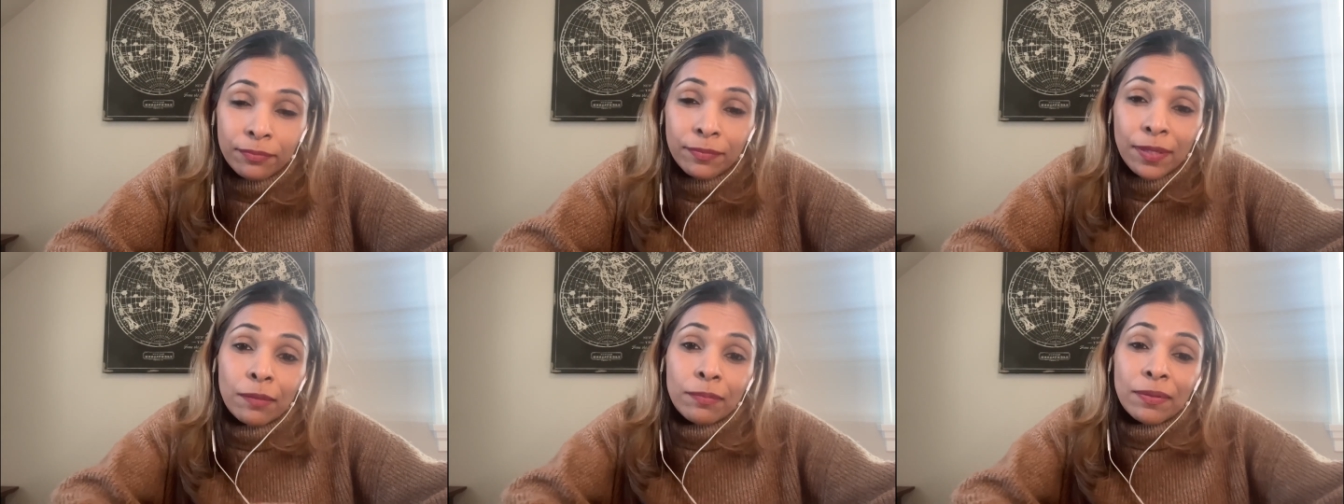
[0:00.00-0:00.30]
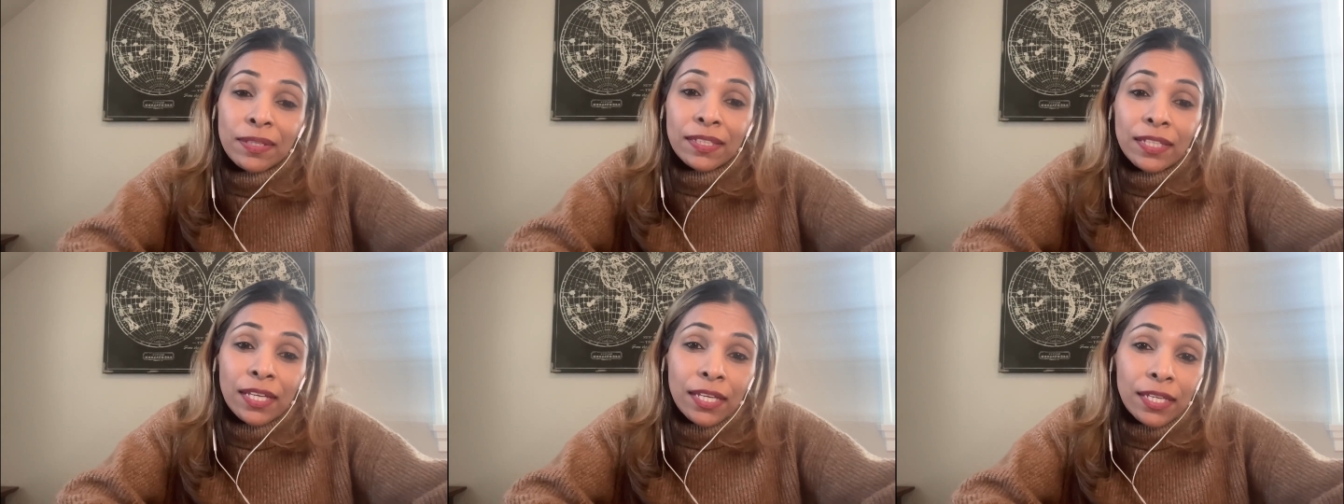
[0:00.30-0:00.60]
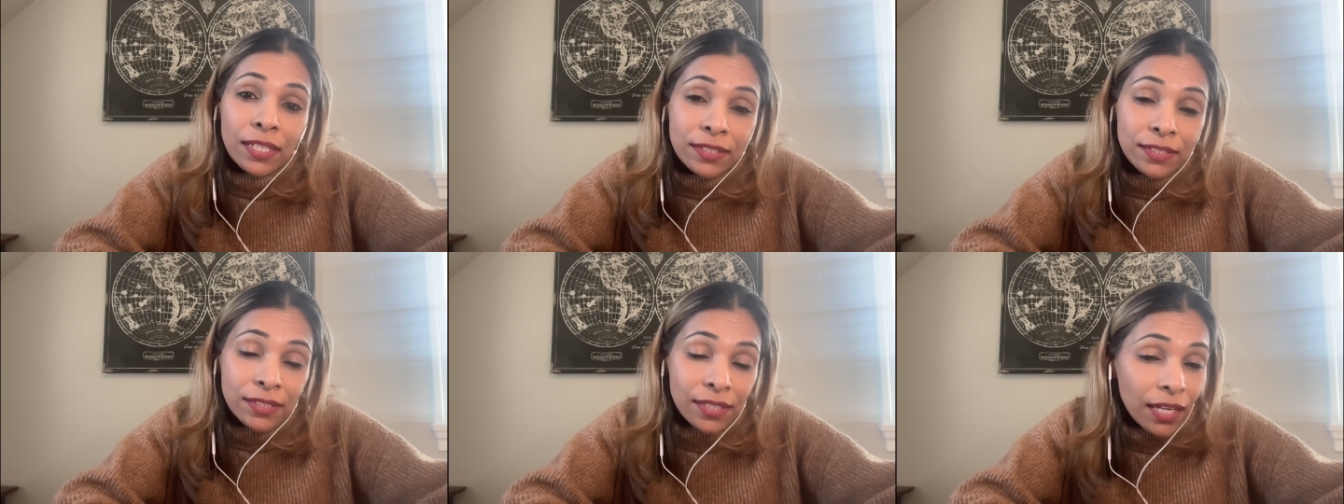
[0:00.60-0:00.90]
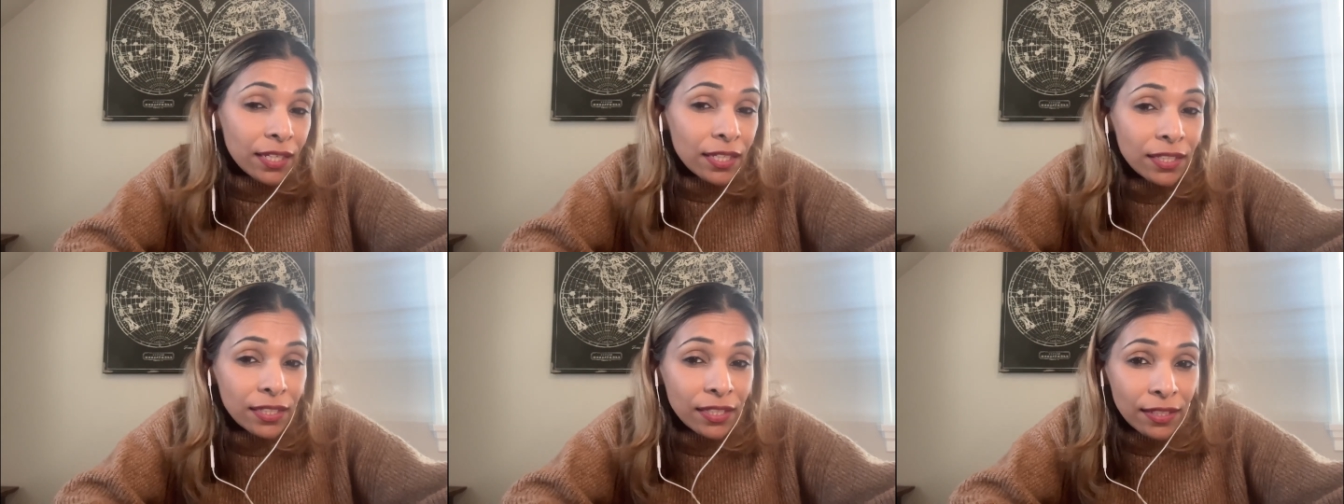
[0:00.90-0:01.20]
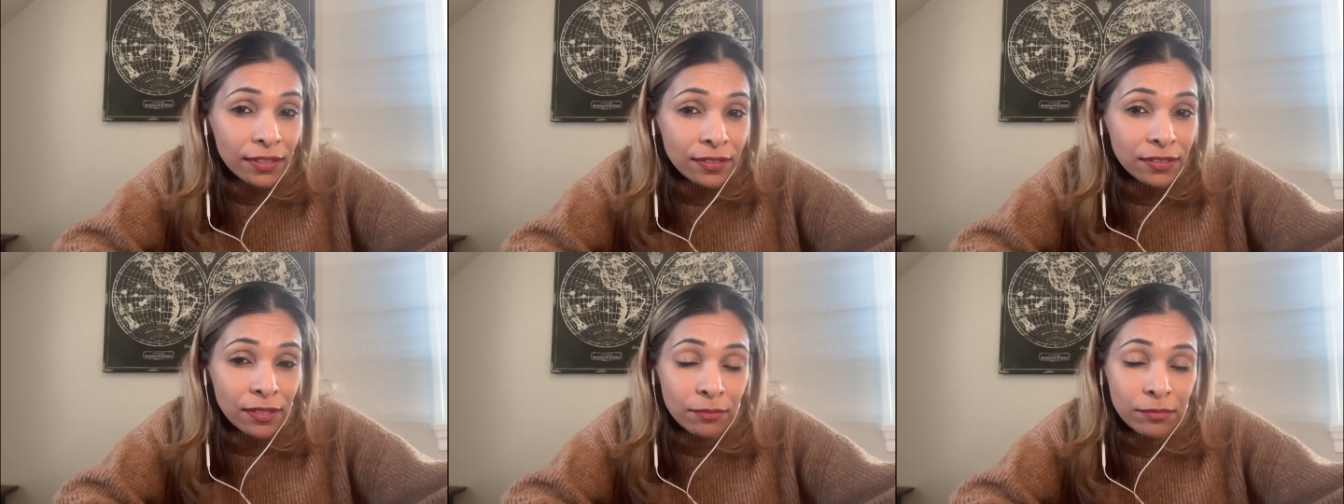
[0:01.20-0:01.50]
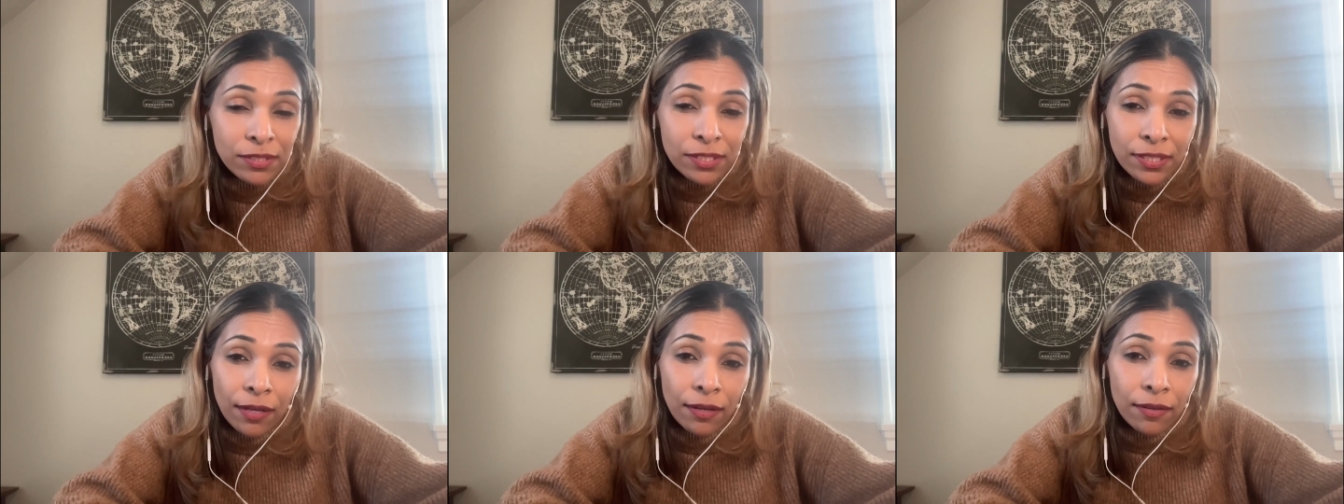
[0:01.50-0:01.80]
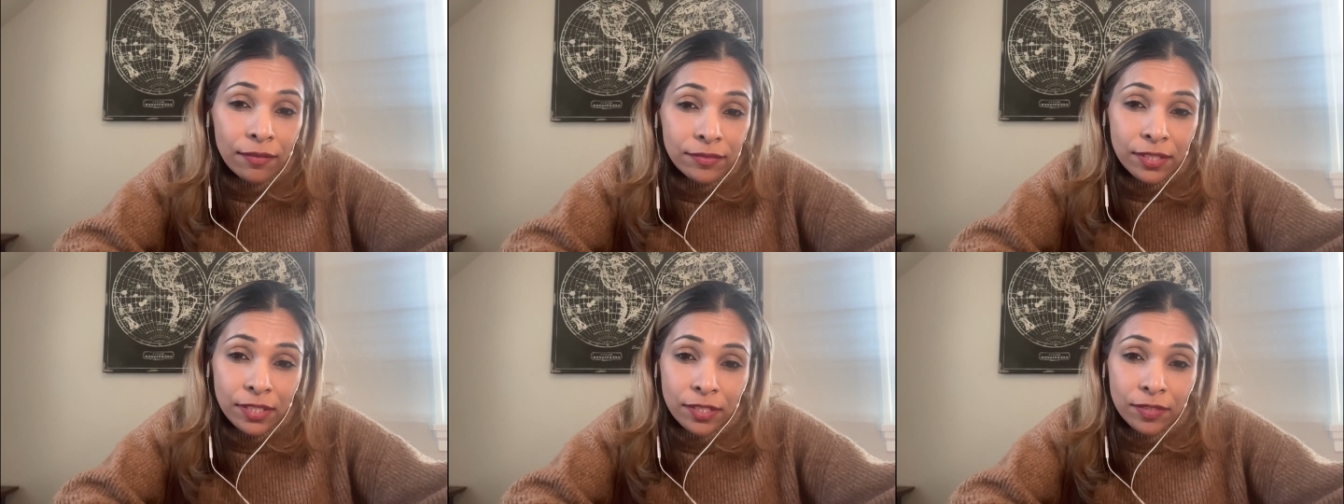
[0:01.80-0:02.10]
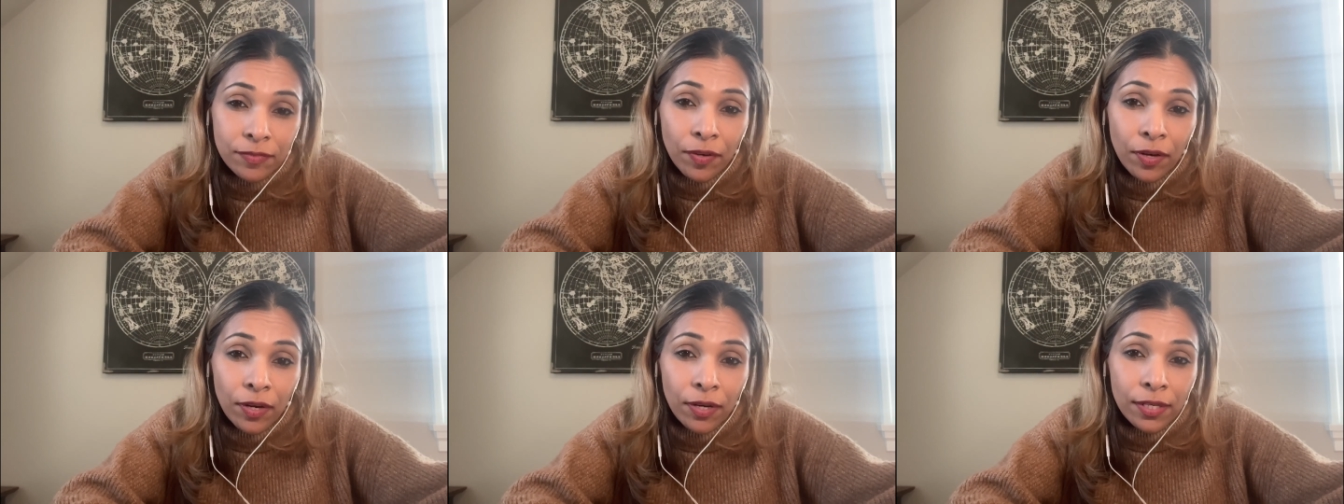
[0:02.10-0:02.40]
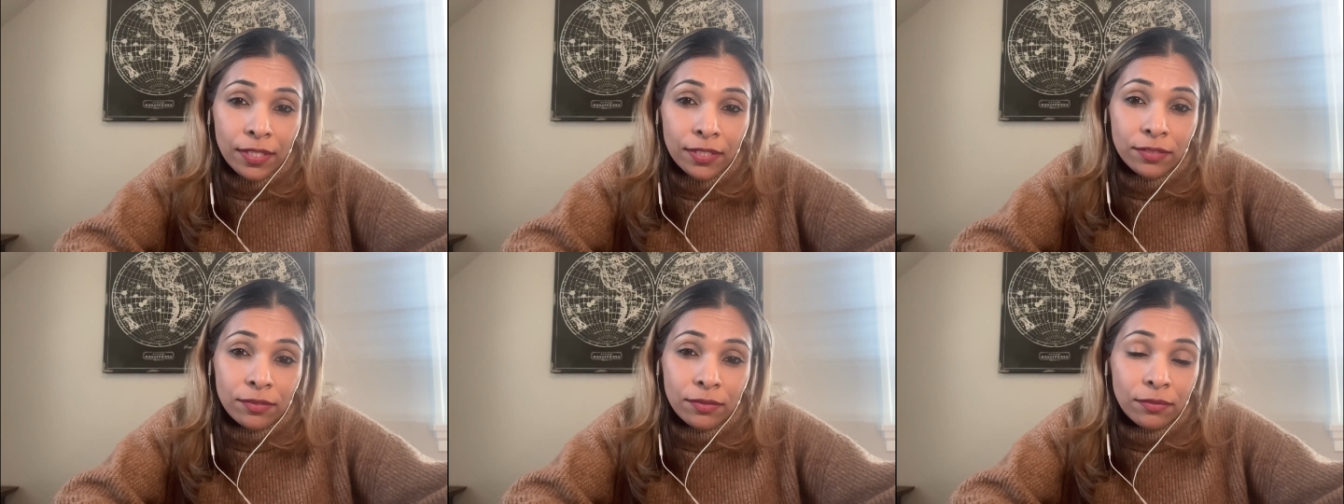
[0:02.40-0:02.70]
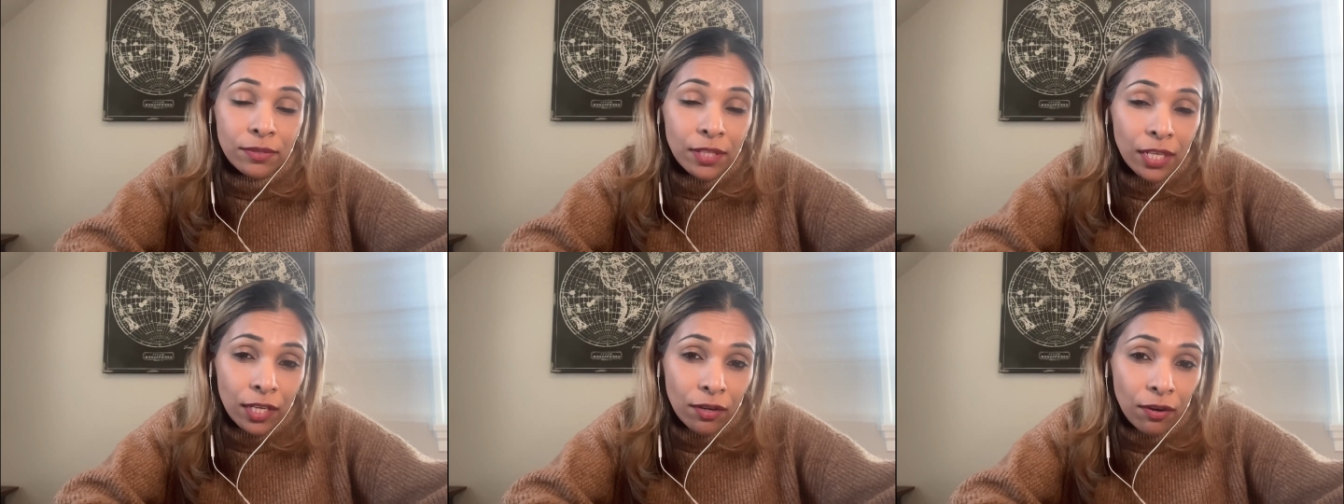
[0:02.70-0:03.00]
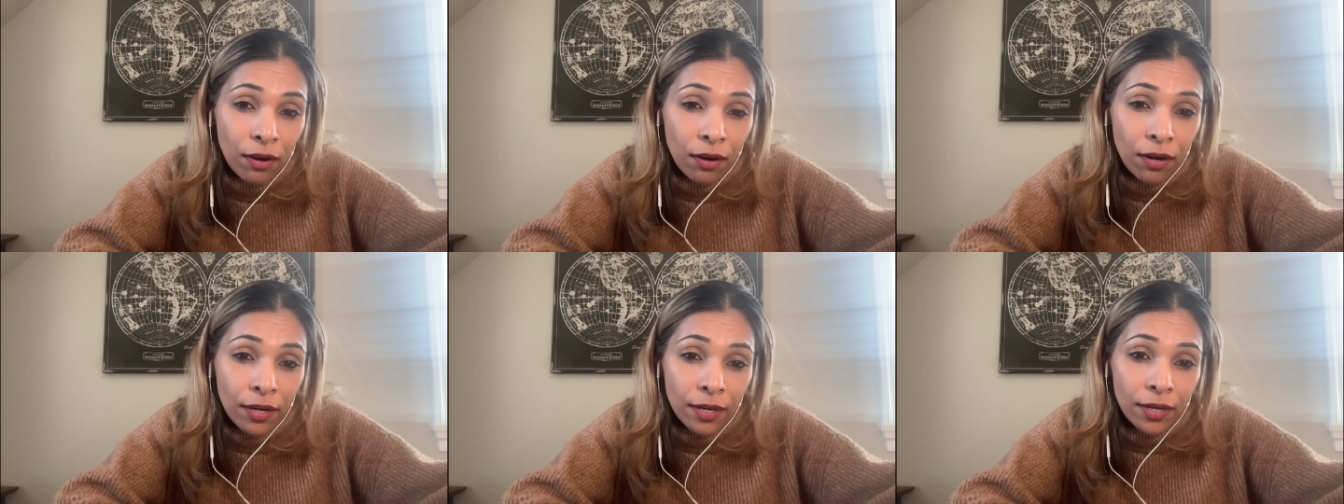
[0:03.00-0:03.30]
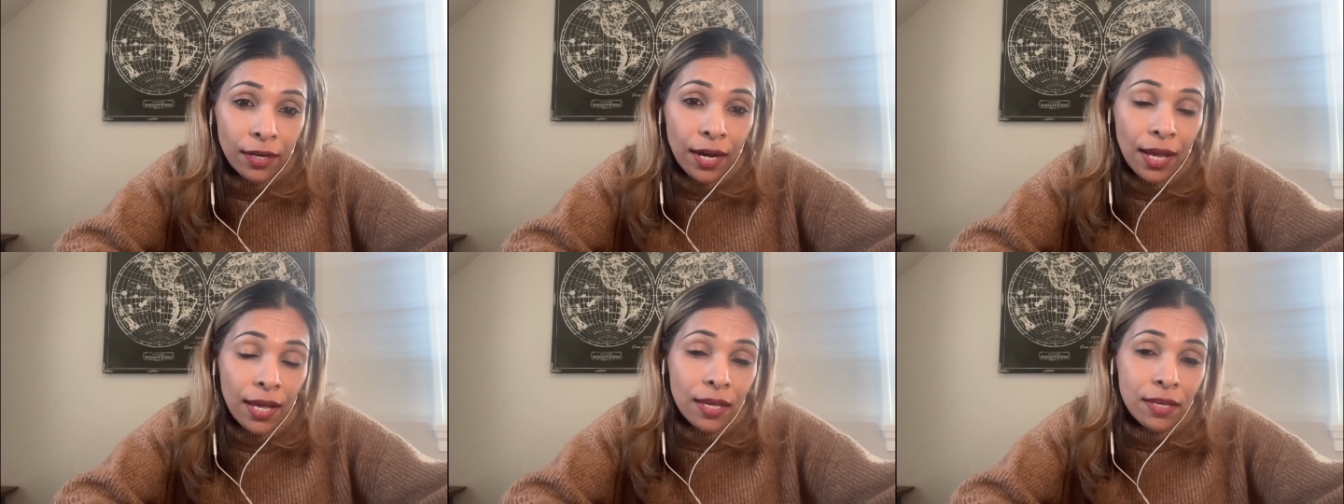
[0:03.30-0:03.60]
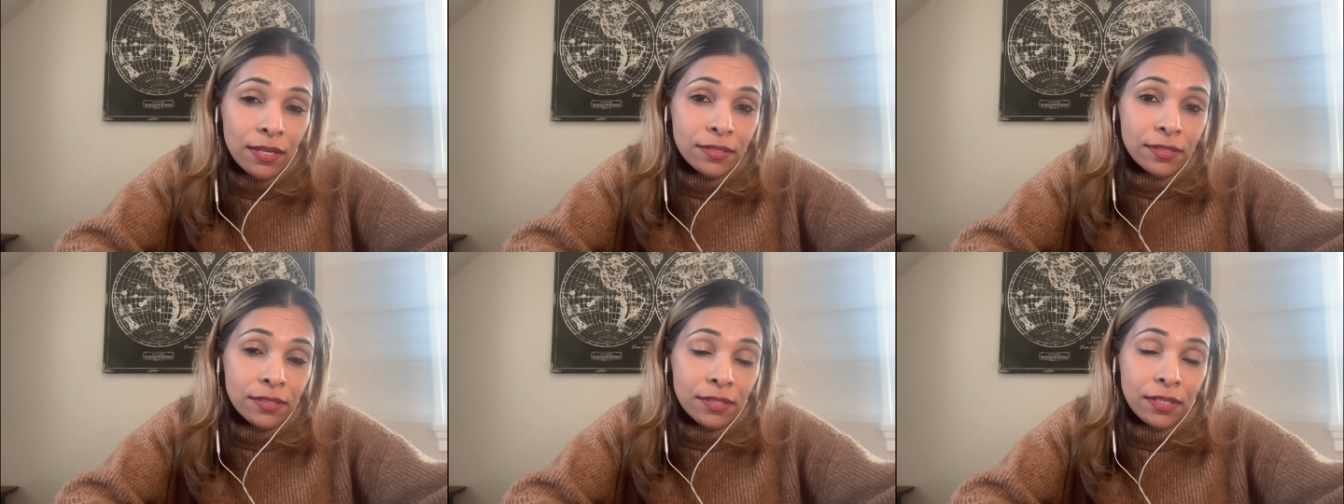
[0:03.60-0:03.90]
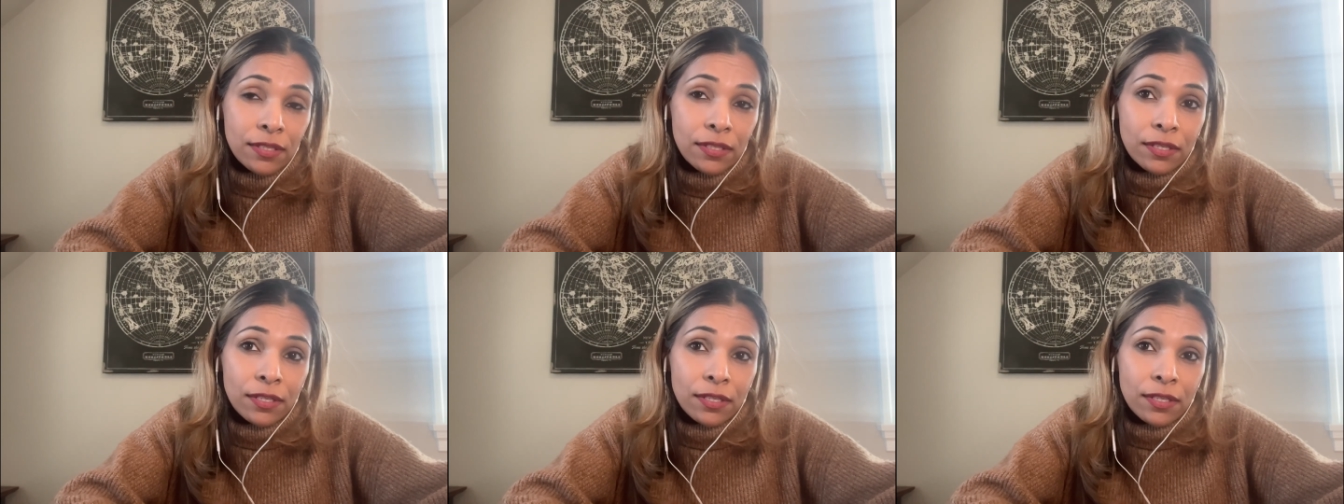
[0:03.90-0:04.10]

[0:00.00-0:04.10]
Maybe they second guess themselves as far as who they are as